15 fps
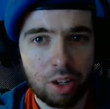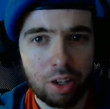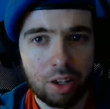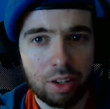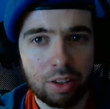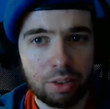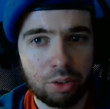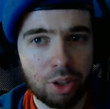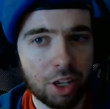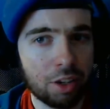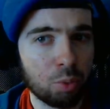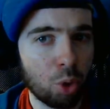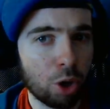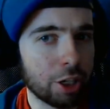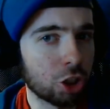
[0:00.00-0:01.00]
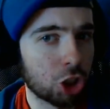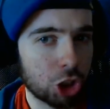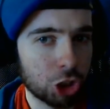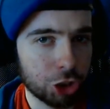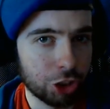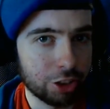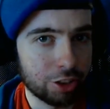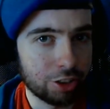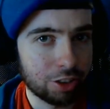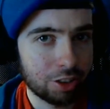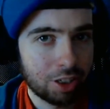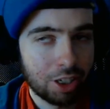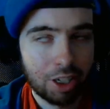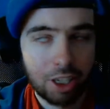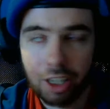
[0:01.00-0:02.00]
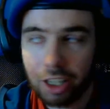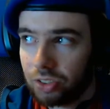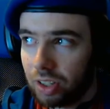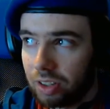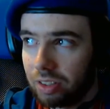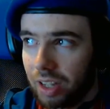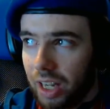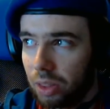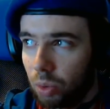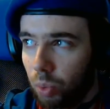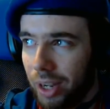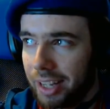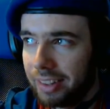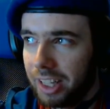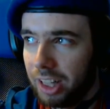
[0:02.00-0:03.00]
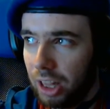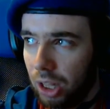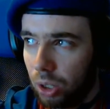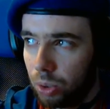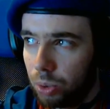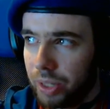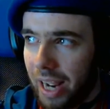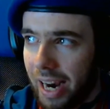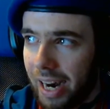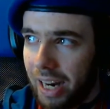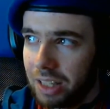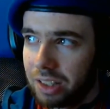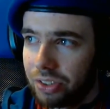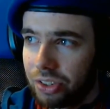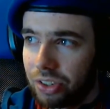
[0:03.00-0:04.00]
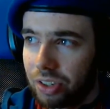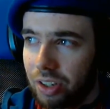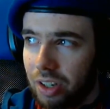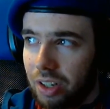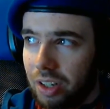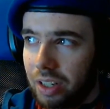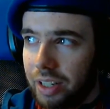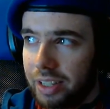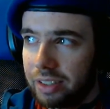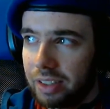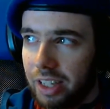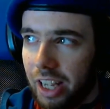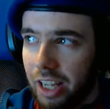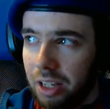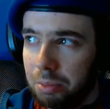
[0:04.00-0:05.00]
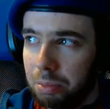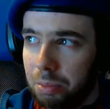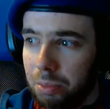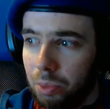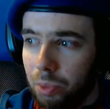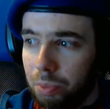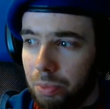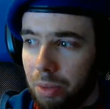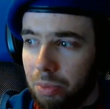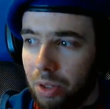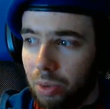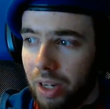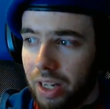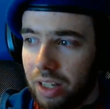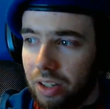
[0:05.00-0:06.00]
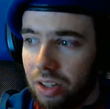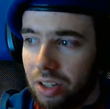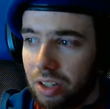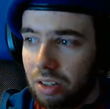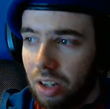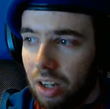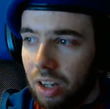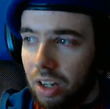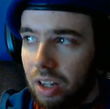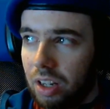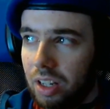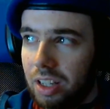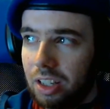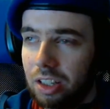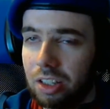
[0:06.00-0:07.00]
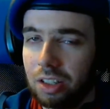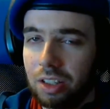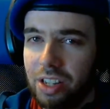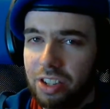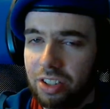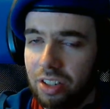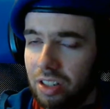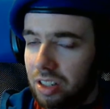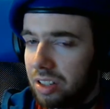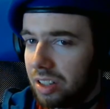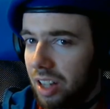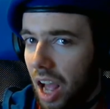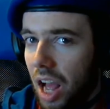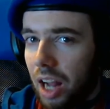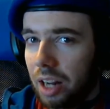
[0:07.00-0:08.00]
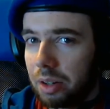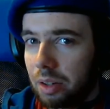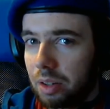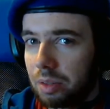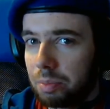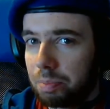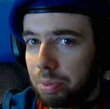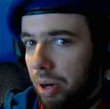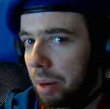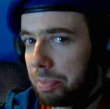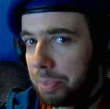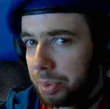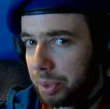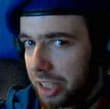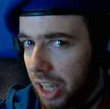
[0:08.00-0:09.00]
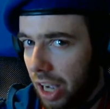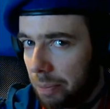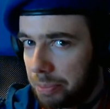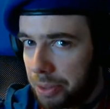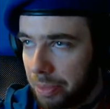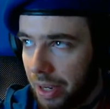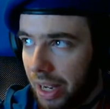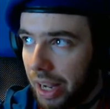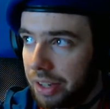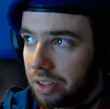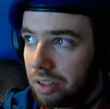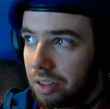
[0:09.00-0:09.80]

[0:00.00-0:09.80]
than what it should. Because I think the way they load hats in the game, memory-wise, is not properly optimized.